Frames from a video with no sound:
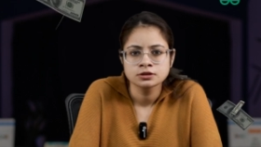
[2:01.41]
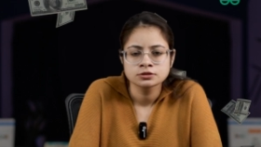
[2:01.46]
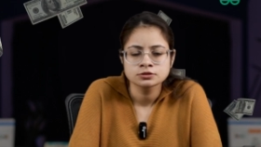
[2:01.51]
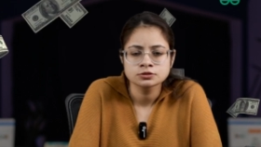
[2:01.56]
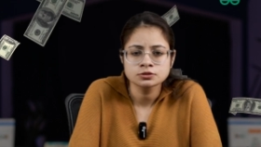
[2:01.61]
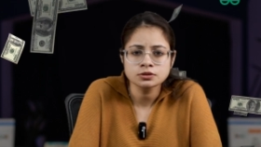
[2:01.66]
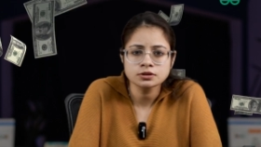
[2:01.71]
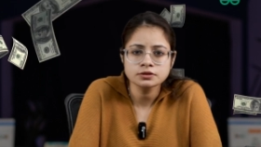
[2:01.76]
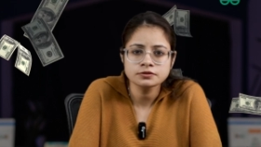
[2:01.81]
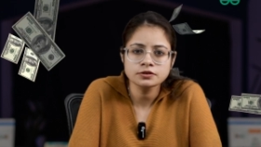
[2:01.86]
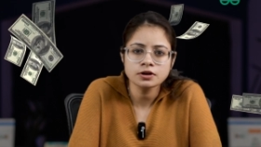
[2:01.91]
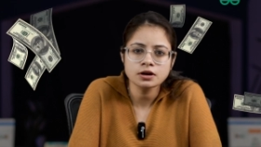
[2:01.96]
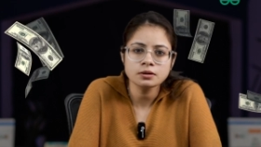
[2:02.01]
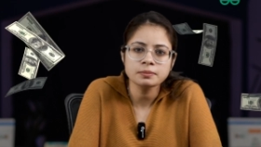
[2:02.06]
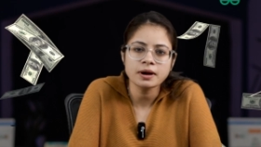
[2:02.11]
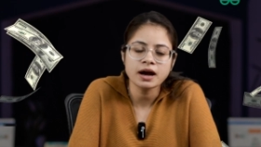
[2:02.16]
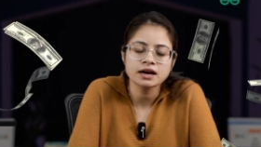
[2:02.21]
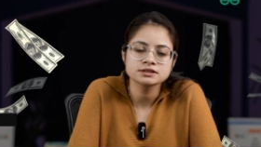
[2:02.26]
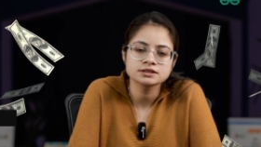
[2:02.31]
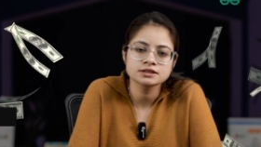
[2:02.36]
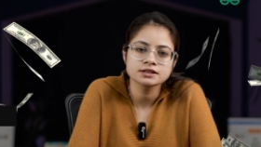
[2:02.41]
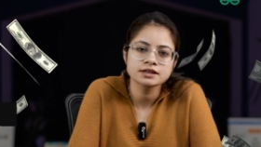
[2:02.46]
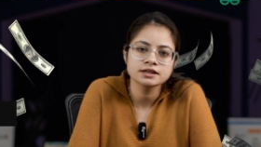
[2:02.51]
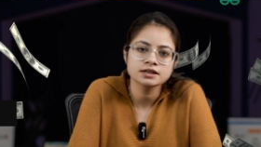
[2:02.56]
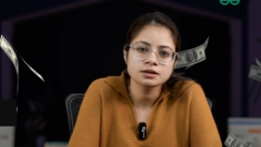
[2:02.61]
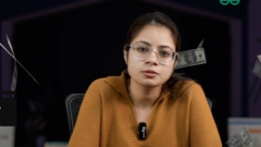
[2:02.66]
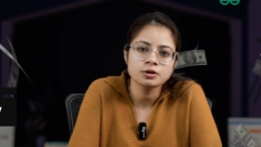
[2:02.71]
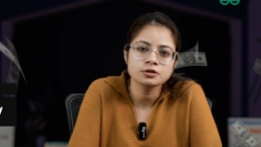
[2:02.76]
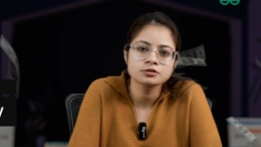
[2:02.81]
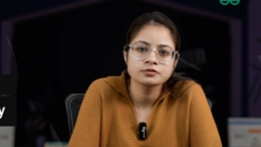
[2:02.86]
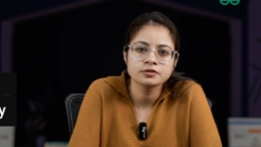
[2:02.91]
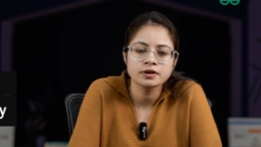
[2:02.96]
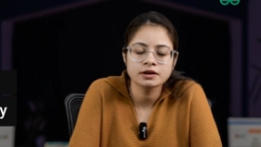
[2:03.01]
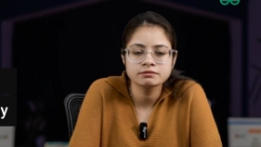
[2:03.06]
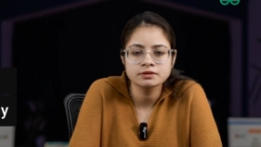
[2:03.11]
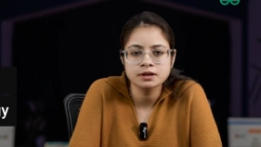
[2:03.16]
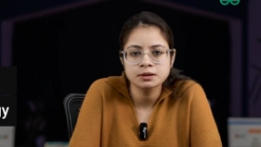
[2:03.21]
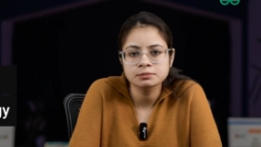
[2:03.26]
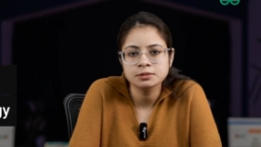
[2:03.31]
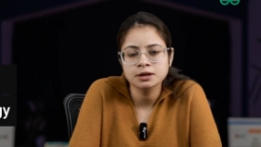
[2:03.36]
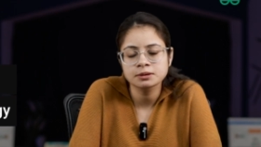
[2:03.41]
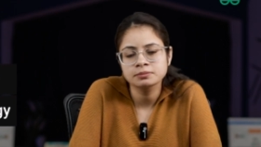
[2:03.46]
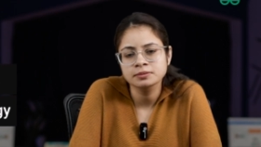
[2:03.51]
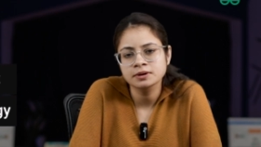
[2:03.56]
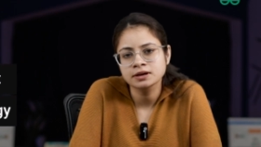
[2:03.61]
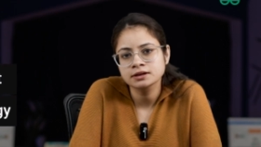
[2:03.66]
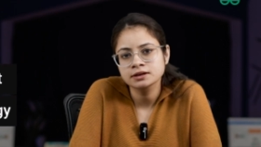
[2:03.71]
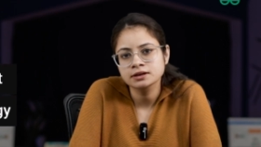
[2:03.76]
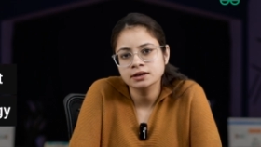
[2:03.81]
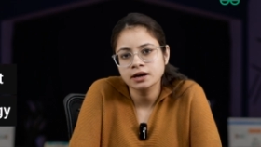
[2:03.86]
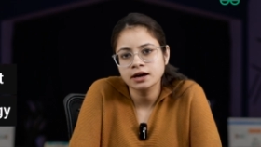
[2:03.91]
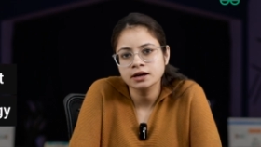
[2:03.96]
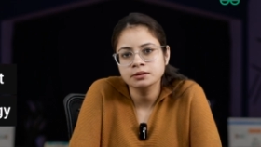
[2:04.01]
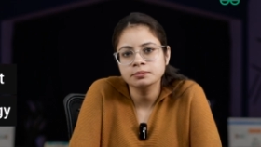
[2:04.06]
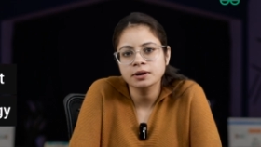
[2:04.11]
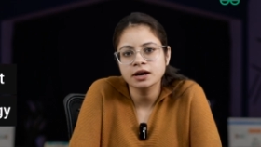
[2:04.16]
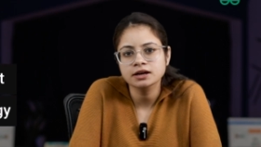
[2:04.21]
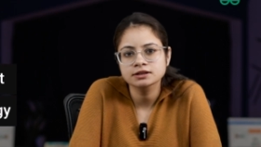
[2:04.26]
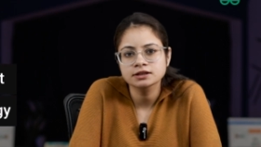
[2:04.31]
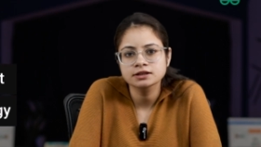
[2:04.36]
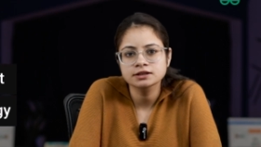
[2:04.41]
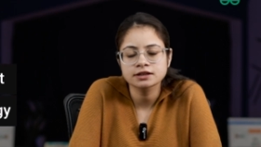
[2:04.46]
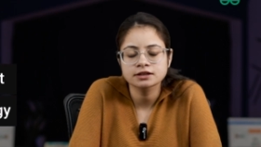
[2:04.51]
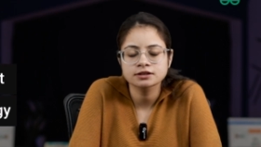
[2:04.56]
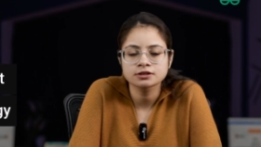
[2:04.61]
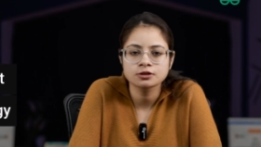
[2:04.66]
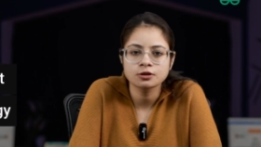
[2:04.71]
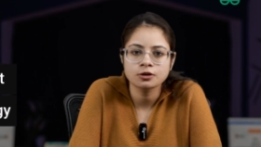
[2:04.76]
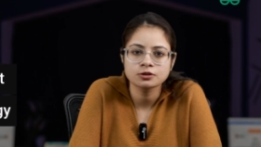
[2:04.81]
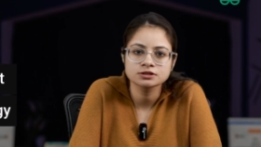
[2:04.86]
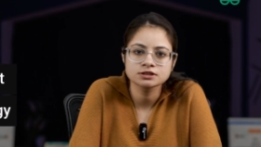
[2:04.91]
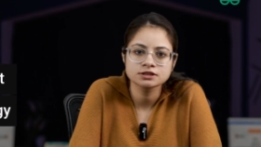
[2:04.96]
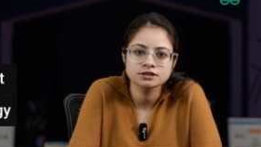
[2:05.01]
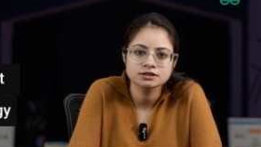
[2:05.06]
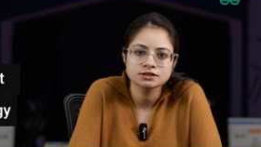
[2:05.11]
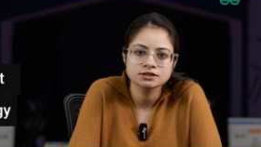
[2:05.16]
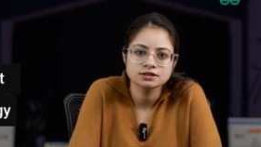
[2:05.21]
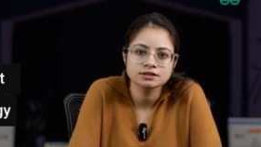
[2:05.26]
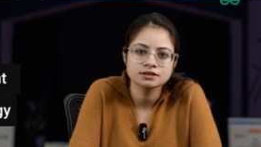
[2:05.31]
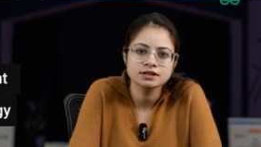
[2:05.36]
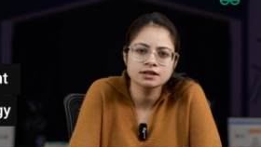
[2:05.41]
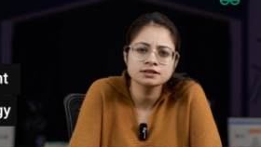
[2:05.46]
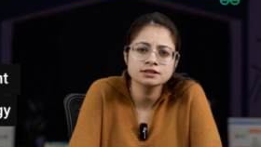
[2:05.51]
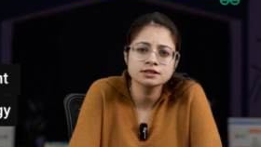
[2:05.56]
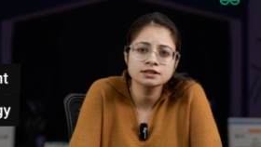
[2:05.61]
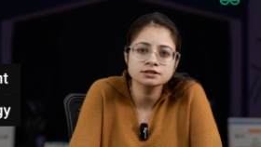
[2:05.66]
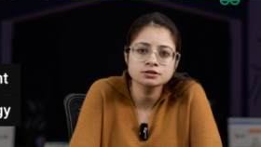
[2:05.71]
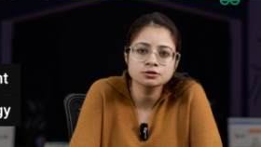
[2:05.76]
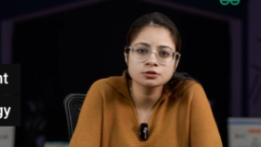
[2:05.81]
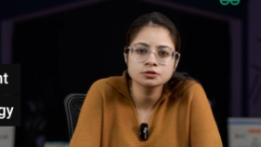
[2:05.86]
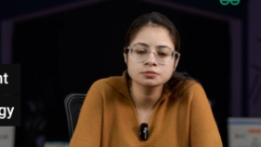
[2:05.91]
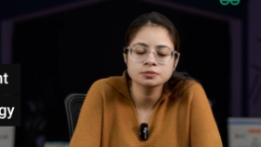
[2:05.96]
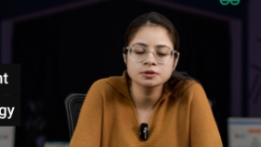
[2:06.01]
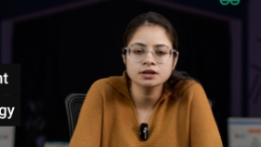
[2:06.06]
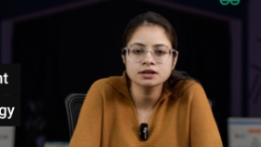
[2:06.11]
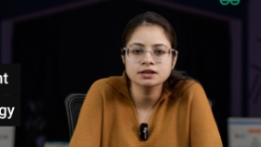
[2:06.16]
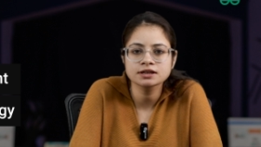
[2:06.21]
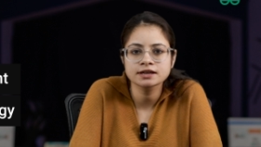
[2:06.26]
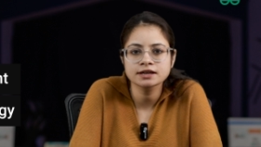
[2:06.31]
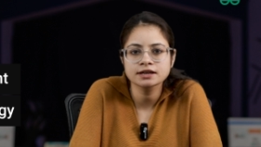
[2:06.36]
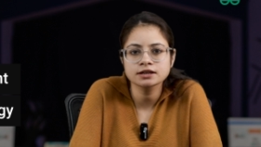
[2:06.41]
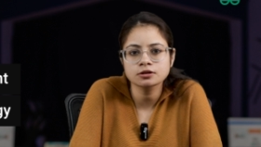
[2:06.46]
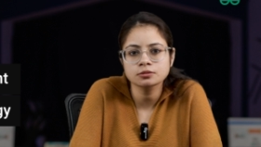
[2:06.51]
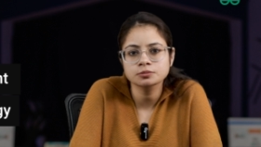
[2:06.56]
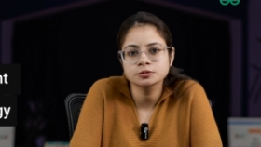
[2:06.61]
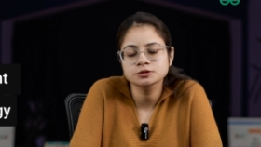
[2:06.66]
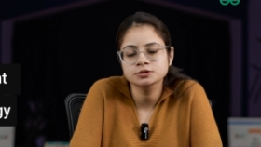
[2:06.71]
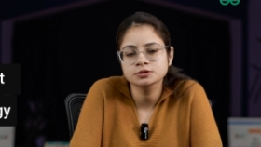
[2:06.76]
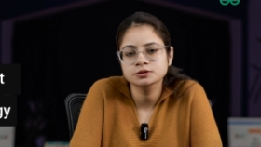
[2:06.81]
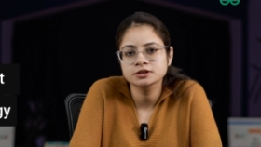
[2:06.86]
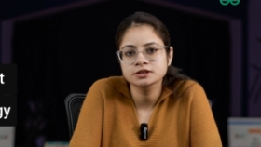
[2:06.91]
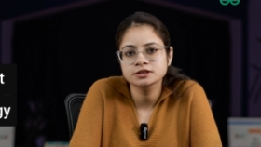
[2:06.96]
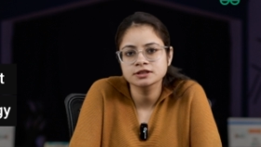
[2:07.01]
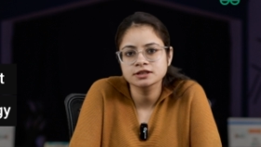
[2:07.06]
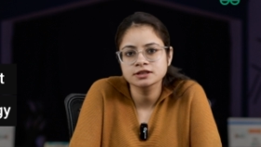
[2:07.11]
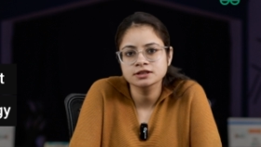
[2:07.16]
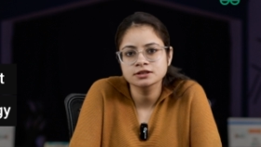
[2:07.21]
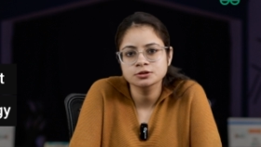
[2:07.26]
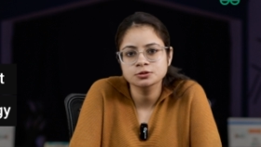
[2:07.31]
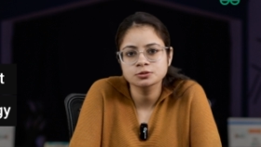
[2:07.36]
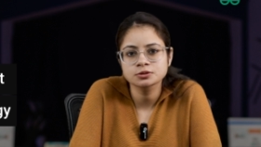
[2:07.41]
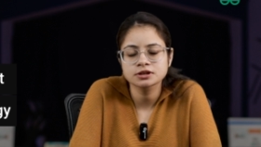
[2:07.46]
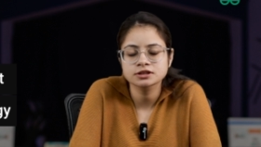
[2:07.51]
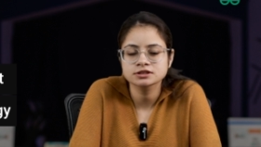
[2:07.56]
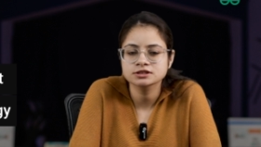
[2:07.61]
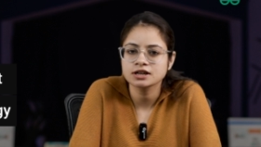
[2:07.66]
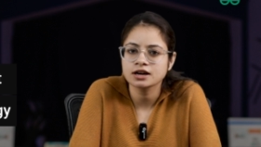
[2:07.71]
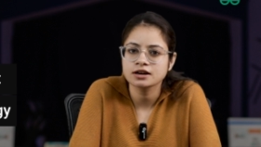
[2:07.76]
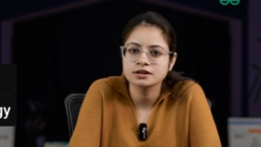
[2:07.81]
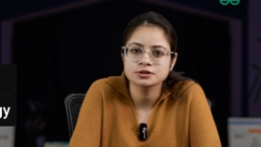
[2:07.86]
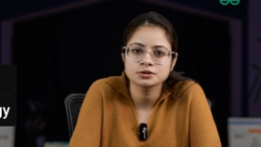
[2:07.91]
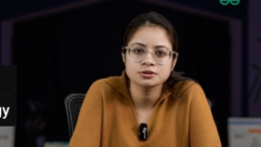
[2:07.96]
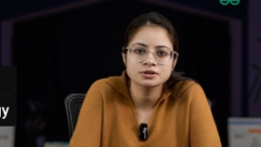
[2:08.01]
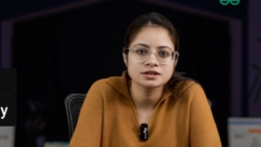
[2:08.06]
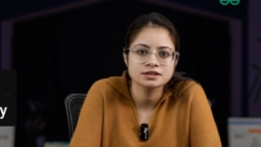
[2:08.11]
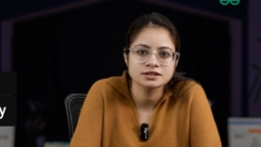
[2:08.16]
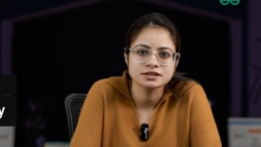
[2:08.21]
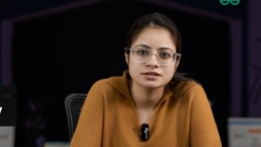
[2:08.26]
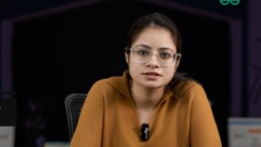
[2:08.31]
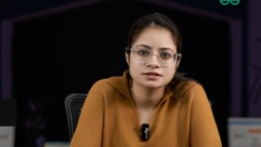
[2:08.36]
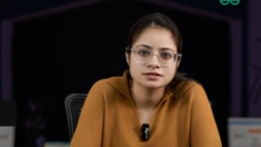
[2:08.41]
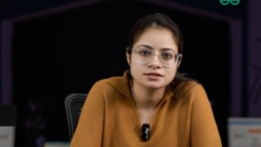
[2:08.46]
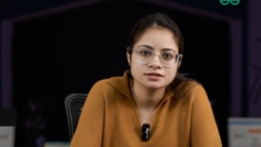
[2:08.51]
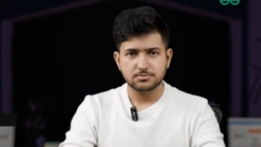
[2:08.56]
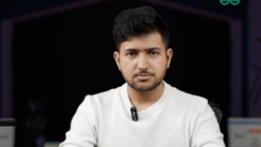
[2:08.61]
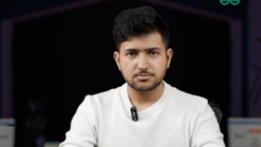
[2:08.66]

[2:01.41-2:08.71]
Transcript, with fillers: So if you are passionate about web development and Python technologies, then this could be a great opportunity to kickstart your career.